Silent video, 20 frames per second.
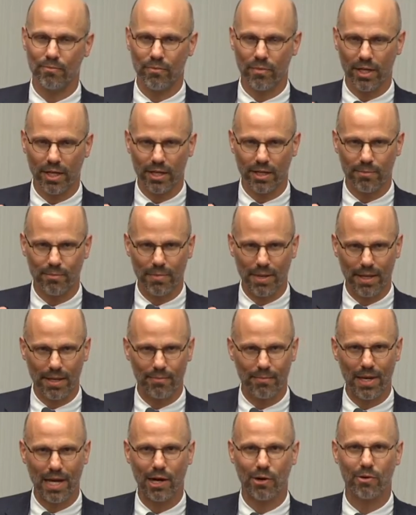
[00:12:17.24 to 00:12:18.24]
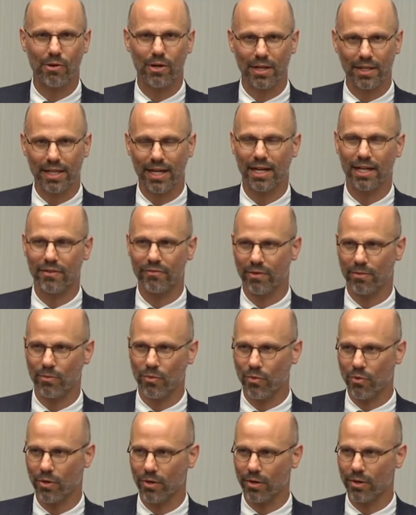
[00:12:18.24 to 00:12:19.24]
in powering that even
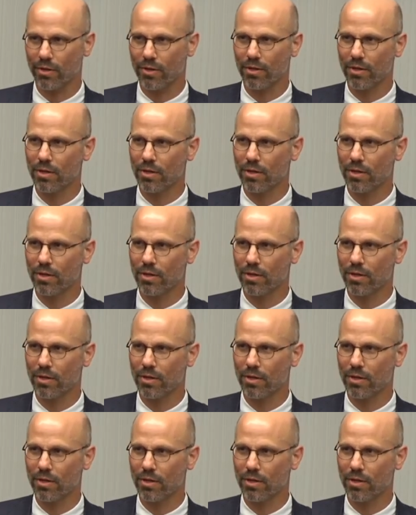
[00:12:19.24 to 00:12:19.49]
more,